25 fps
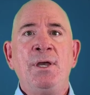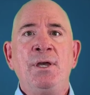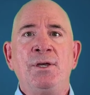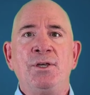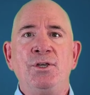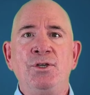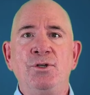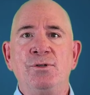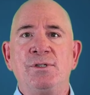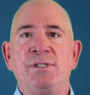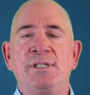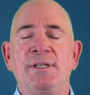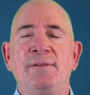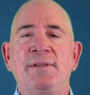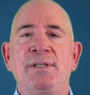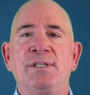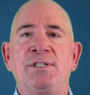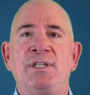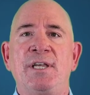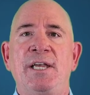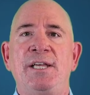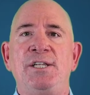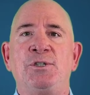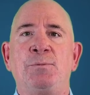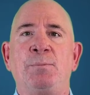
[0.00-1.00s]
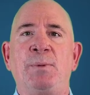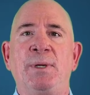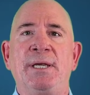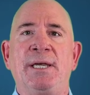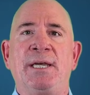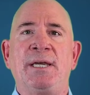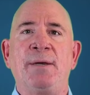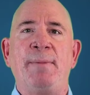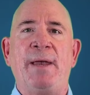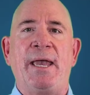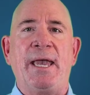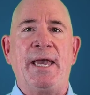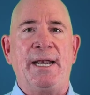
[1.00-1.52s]
using this hping
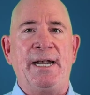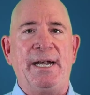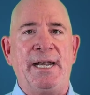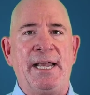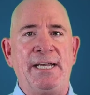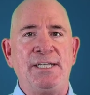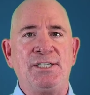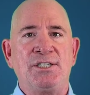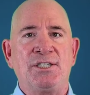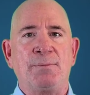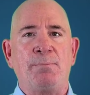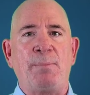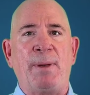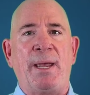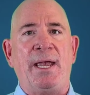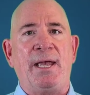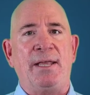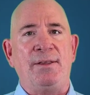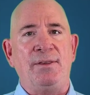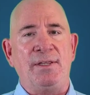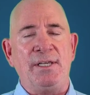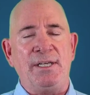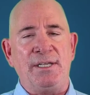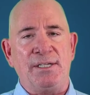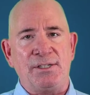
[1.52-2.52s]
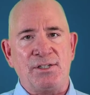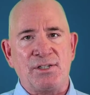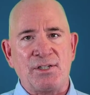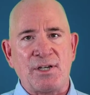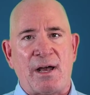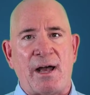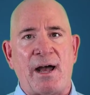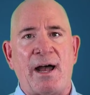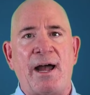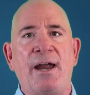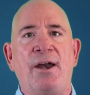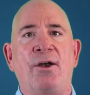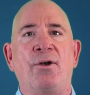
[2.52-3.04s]
command, and I spanned the
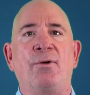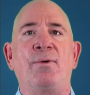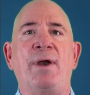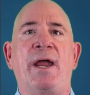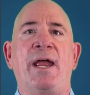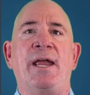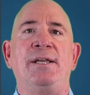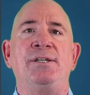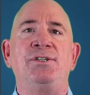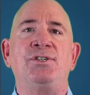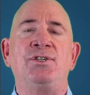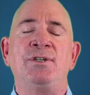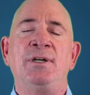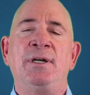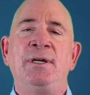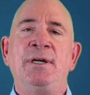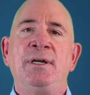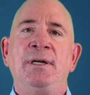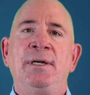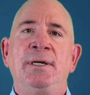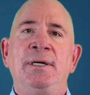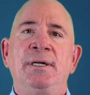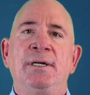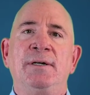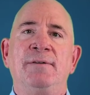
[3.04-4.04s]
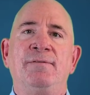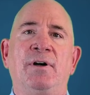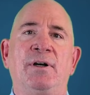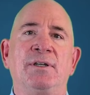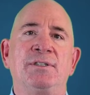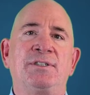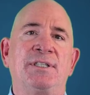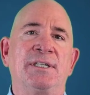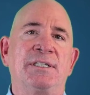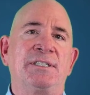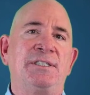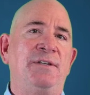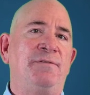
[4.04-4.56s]
entire range of all
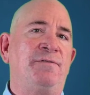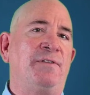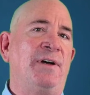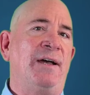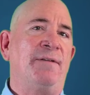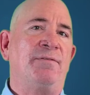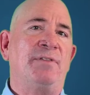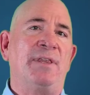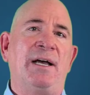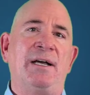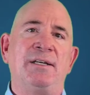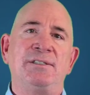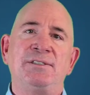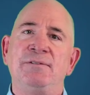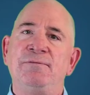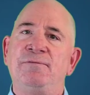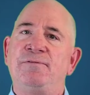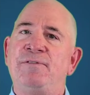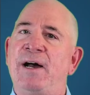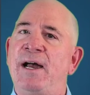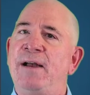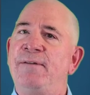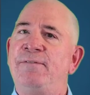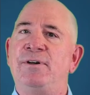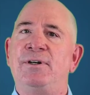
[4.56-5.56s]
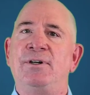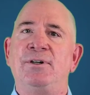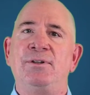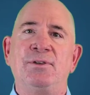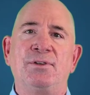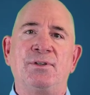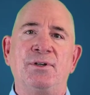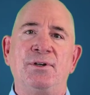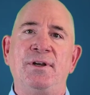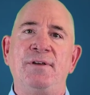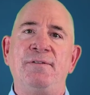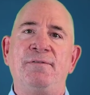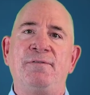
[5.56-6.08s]

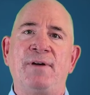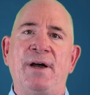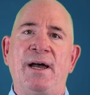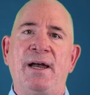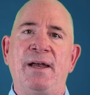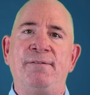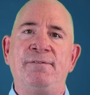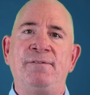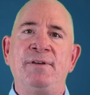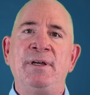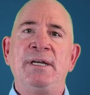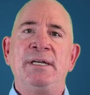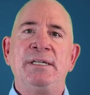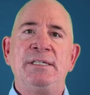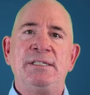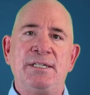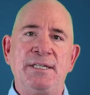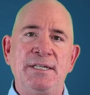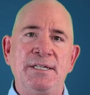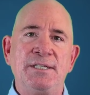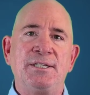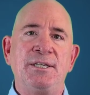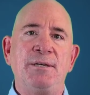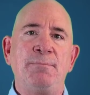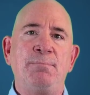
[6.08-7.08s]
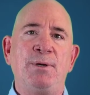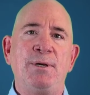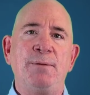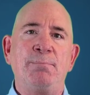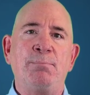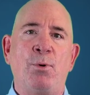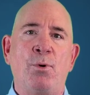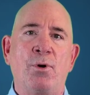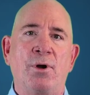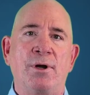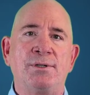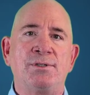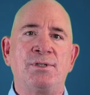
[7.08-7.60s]
65,535 TCP
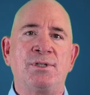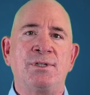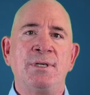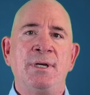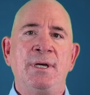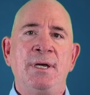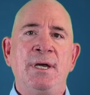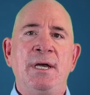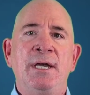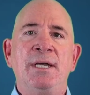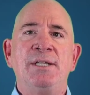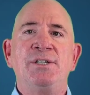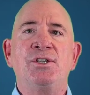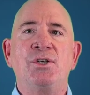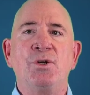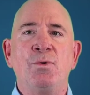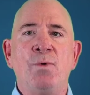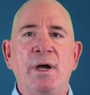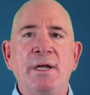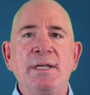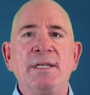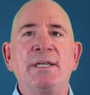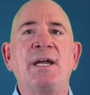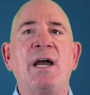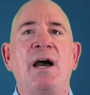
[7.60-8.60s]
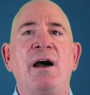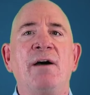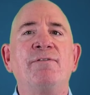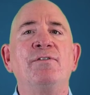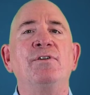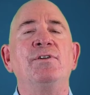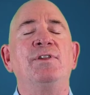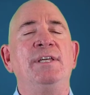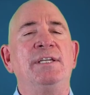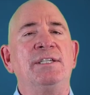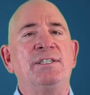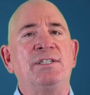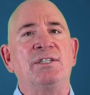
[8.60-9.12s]
ports to
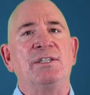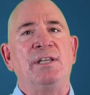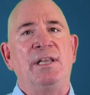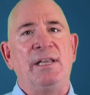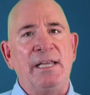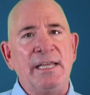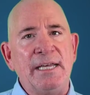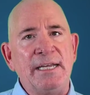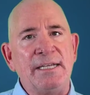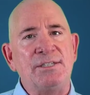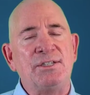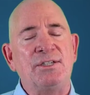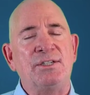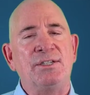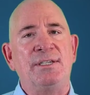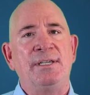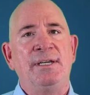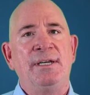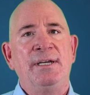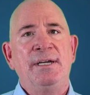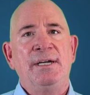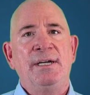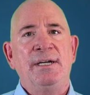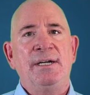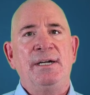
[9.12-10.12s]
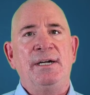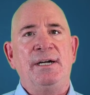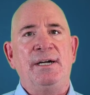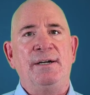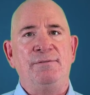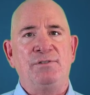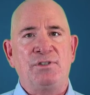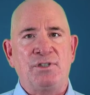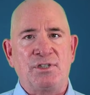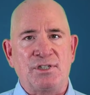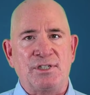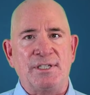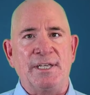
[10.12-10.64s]
uncover this list
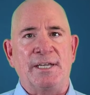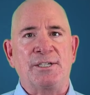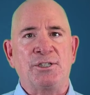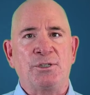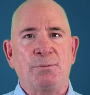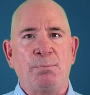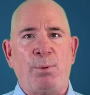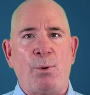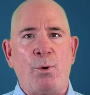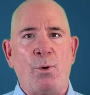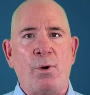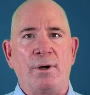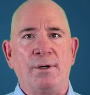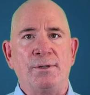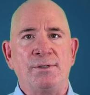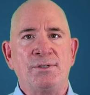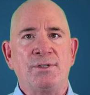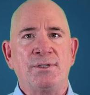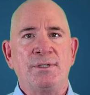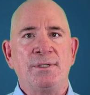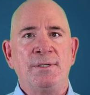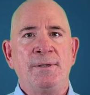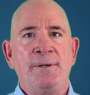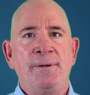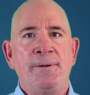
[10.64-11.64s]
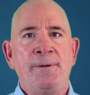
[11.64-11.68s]
of 6 ports.